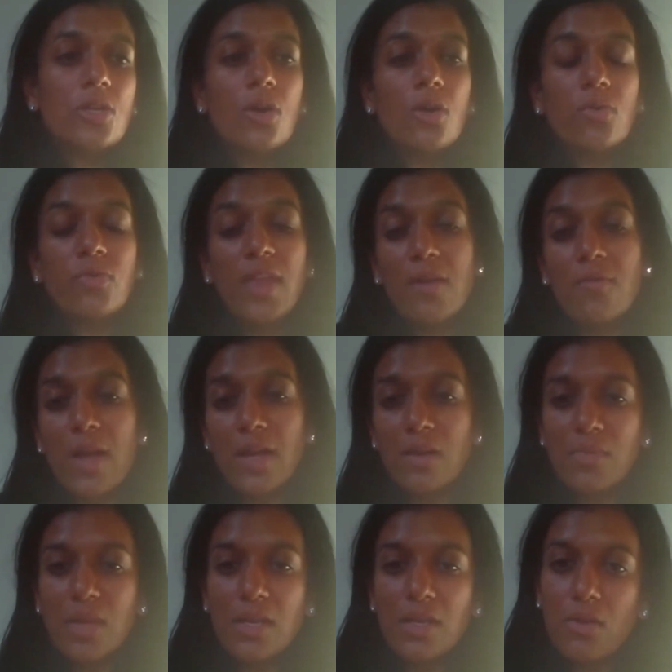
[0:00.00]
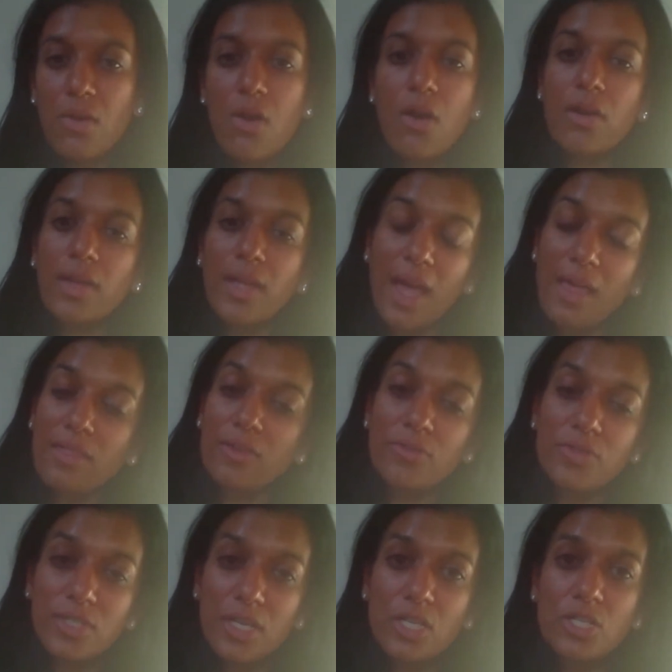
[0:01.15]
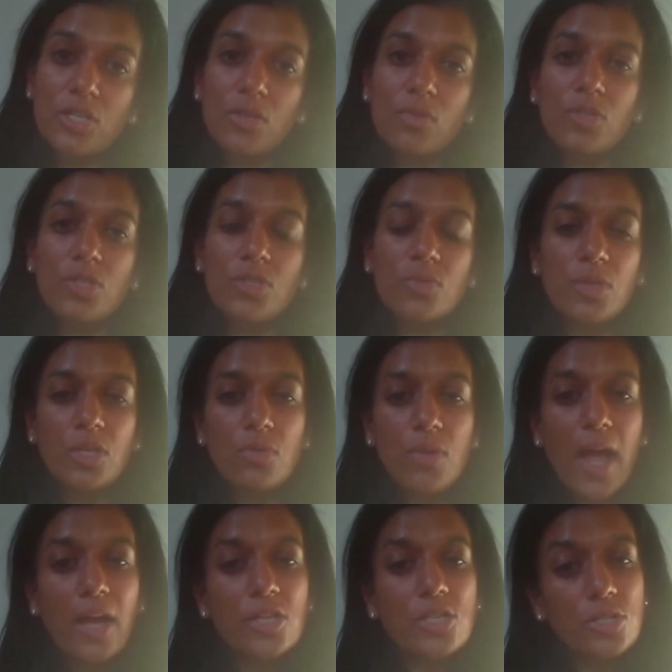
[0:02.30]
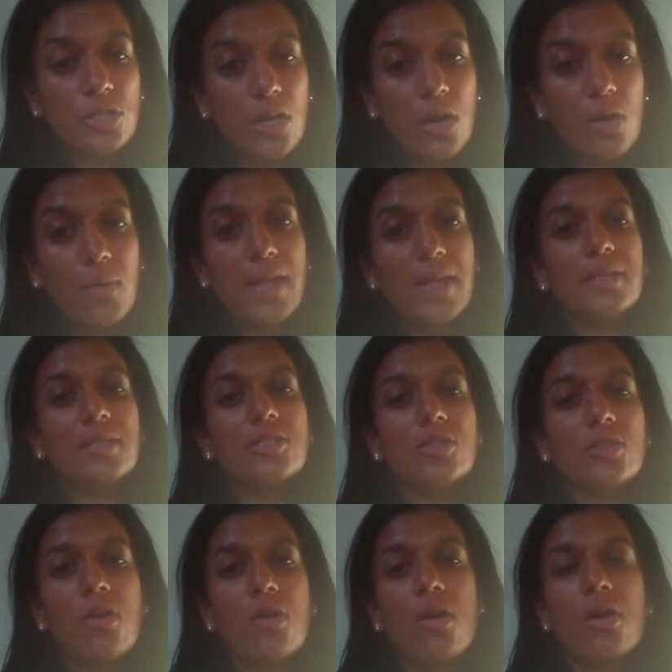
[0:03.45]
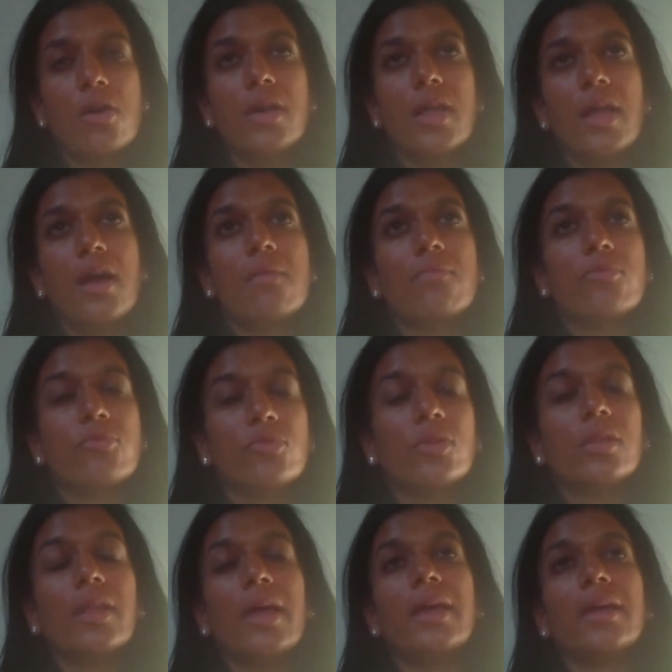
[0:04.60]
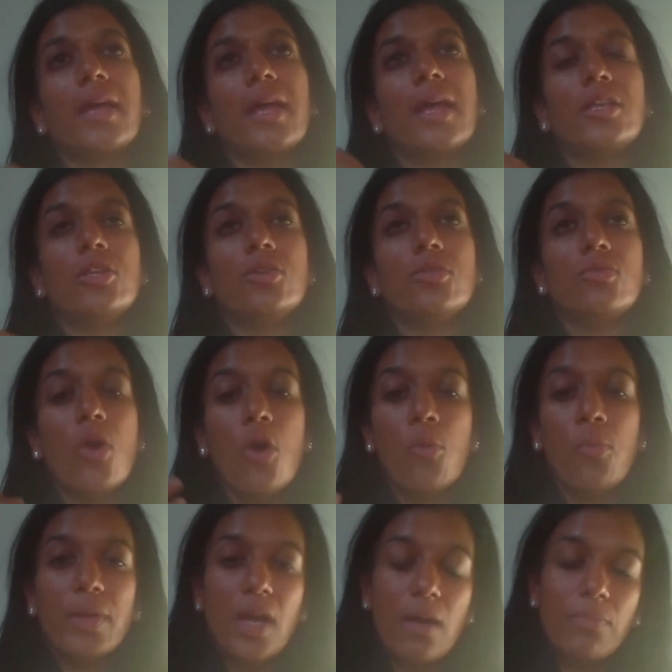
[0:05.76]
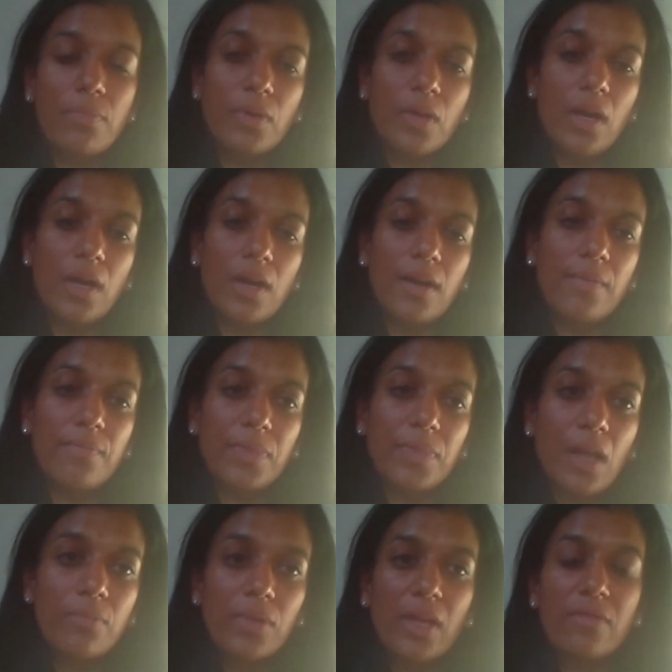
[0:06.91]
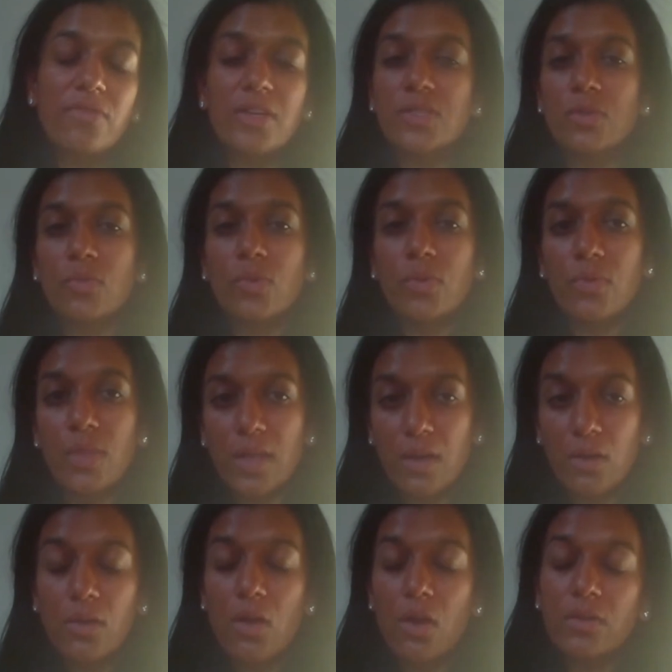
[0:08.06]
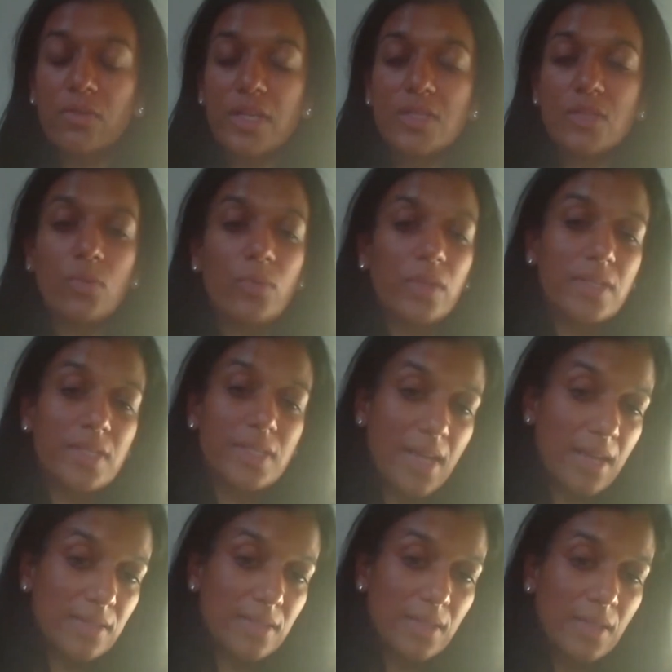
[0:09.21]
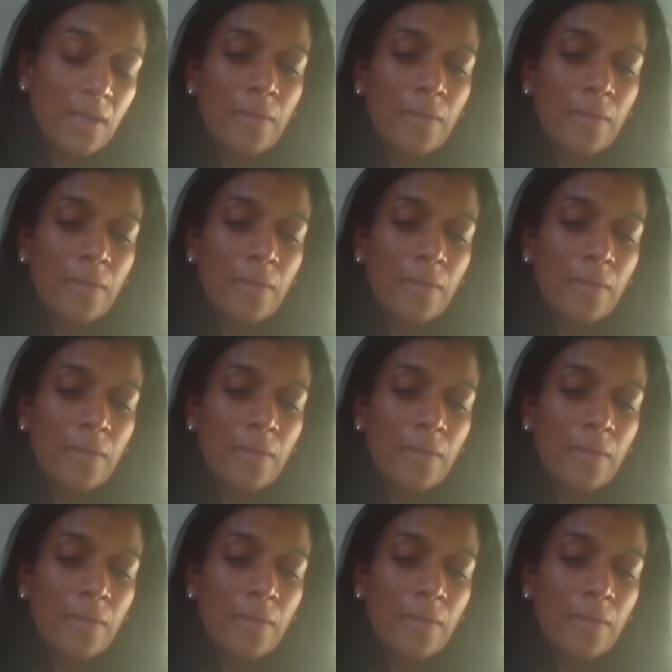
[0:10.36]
So they recommended a heart catheterization, which is when you actually go into the heart through the leg and you open up a blood vessel, a clogged vessel with a stent.